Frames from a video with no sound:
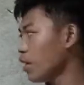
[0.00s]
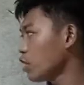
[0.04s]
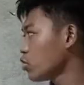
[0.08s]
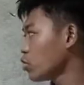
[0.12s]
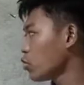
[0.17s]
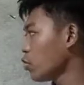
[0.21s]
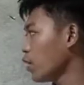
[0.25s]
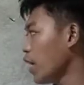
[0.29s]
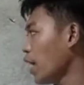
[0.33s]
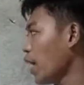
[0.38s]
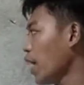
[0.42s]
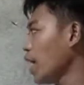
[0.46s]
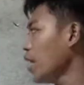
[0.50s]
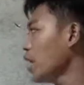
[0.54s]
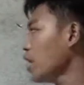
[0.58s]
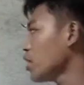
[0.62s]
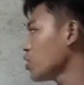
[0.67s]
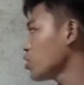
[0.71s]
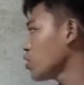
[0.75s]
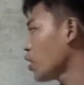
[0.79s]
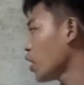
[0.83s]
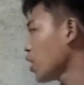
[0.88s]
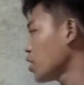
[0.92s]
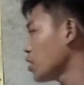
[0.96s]

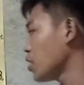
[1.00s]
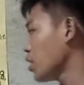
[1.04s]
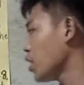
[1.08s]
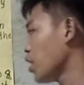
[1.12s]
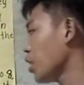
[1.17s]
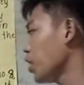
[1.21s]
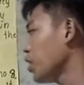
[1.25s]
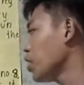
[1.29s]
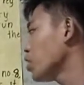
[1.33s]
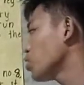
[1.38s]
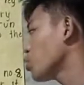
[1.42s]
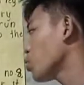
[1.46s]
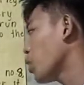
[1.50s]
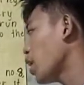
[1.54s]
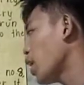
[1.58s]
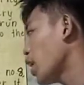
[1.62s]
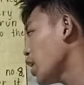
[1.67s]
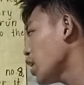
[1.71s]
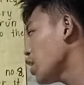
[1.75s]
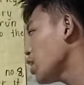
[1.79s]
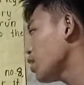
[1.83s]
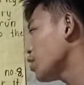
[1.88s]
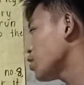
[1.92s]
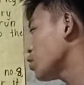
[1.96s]
as you can see here, so
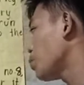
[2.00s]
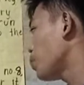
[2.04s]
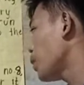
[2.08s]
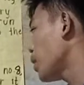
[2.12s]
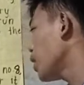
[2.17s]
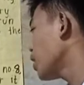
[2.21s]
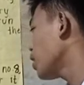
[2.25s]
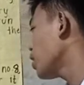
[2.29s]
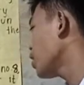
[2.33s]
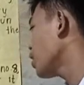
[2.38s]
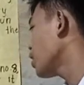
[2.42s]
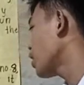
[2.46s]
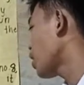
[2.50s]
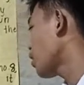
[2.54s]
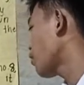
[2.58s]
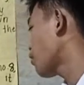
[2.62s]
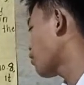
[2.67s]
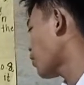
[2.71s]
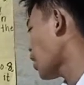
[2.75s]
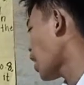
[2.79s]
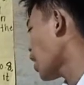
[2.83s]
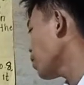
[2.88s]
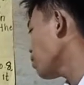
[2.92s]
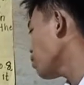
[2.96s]
8 is bigger than
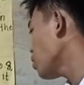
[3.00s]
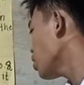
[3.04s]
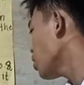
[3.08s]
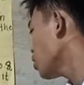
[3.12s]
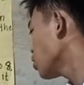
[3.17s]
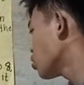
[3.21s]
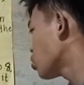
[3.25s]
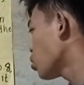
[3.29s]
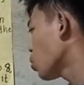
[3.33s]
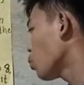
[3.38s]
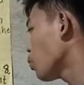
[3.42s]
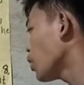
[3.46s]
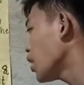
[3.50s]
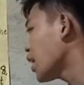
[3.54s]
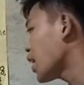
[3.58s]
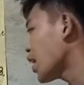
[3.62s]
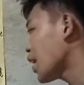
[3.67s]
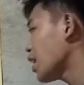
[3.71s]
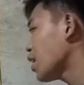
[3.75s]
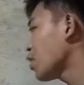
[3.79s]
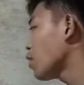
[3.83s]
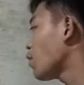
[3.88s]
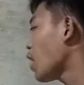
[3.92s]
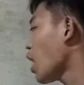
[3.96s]
5, so we
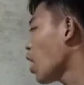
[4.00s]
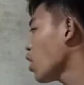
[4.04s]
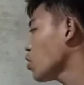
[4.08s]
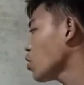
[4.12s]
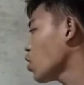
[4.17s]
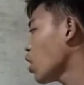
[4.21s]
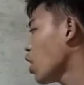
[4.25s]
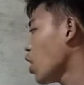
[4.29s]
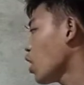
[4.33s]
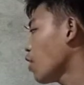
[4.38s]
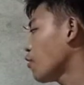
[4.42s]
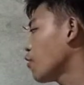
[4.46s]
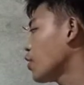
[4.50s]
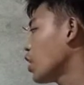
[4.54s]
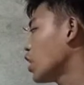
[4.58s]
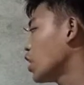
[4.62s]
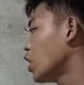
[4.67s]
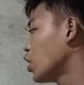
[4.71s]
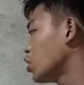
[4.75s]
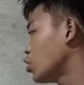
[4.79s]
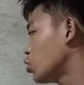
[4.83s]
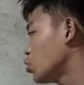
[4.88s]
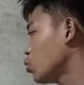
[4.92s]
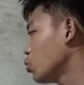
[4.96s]
can round off
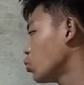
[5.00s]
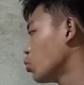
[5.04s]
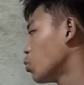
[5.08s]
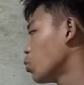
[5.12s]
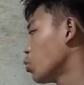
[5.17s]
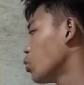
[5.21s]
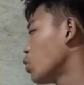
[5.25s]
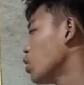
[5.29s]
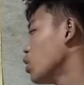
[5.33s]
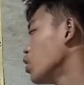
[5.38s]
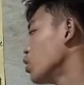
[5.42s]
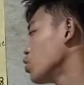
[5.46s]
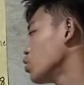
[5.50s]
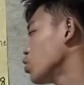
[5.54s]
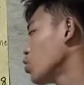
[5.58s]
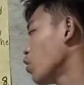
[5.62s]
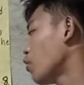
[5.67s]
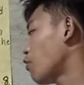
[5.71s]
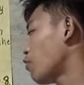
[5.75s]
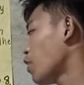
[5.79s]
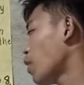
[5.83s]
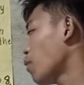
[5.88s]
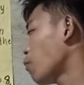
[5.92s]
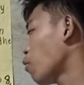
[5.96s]
the 2. So
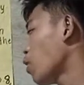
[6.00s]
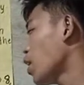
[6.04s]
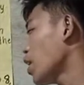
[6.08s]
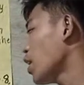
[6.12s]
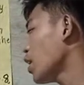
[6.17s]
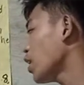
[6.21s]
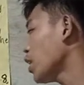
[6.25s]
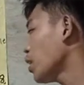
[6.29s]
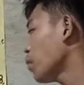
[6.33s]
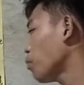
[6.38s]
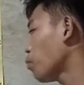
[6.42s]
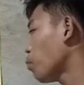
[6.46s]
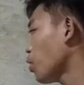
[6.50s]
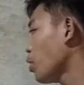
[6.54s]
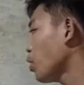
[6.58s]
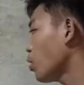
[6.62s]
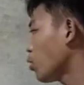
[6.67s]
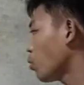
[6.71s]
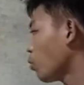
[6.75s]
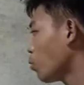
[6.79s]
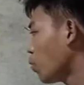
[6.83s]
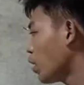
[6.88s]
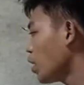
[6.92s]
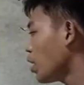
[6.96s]
from
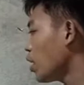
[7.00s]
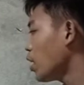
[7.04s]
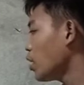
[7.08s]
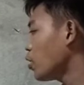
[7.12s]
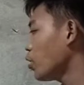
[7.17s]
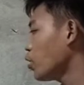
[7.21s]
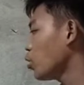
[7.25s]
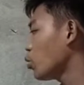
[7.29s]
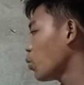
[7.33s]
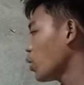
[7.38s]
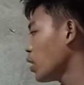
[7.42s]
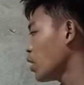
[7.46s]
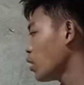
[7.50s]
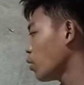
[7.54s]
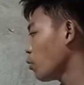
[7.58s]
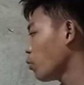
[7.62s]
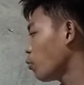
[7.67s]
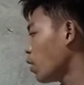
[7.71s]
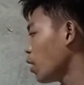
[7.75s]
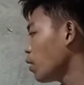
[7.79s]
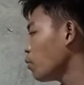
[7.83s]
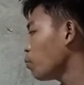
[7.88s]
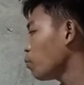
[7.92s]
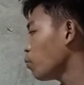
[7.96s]

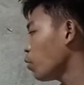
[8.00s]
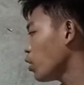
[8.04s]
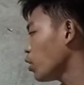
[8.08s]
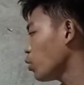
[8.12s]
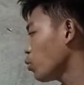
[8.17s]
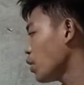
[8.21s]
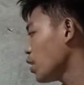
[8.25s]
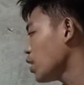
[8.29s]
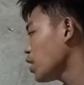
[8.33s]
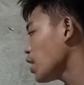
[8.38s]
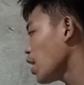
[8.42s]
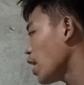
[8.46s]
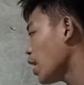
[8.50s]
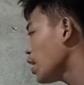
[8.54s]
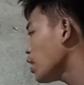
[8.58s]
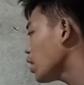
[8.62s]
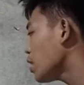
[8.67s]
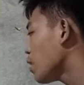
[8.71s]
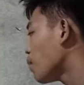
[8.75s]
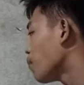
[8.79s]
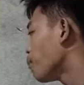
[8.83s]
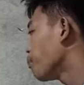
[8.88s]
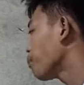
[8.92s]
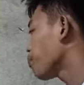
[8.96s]
1.28,
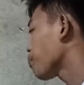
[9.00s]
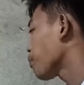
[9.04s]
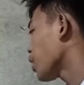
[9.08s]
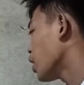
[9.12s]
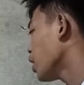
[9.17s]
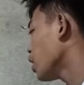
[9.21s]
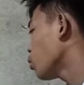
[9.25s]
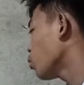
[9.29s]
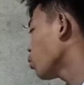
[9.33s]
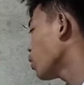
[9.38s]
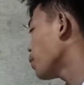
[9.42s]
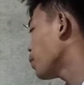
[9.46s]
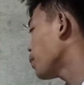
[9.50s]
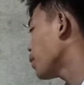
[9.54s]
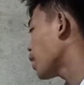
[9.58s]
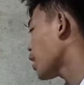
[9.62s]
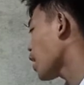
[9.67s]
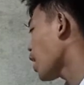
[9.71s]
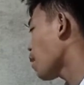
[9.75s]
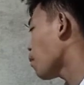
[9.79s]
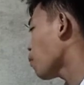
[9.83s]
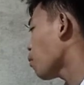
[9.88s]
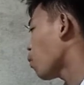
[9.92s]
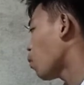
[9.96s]
it will
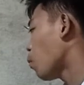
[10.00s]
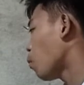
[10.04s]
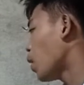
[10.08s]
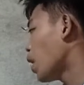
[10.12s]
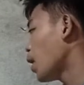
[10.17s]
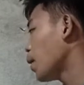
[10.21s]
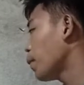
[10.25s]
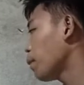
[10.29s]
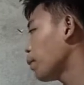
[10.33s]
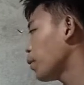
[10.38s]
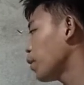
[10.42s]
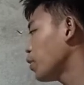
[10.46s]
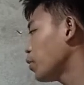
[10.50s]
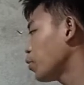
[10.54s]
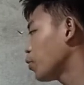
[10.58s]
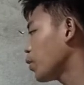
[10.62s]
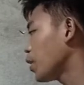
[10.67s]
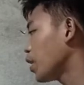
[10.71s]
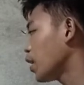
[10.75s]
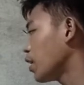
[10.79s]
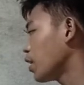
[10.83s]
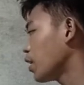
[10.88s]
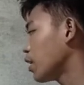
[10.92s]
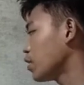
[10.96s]
become
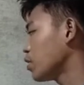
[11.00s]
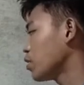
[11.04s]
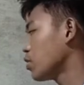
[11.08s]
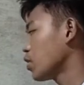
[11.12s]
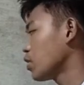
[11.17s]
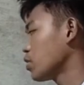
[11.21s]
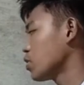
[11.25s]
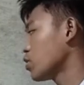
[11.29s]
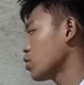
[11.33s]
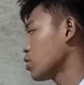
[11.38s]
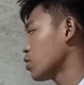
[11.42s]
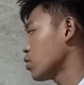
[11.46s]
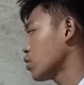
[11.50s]
1.3 because